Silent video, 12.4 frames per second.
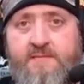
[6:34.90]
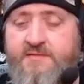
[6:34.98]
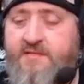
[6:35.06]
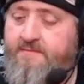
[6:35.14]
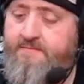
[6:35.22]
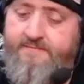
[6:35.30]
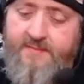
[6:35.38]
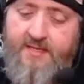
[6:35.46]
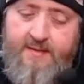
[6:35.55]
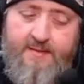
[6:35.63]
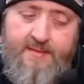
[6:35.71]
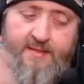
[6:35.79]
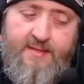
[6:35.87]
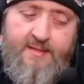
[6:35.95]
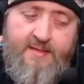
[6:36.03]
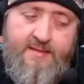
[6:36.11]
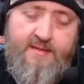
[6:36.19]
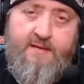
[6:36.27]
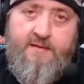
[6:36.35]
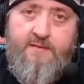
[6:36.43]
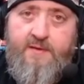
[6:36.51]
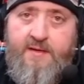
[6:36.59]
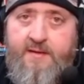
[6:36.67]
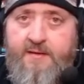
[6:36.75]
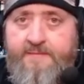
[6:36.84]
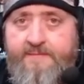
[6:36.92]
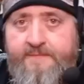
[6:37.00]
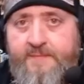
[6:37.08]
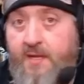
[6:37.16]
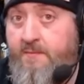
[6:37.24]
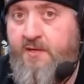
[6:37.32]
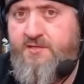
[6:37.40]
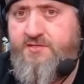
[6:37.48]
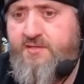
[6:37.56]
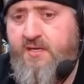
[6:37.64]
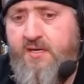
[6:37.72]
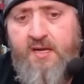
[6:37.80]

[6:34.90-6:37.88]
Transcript: comes in? The hell do I know? Not much.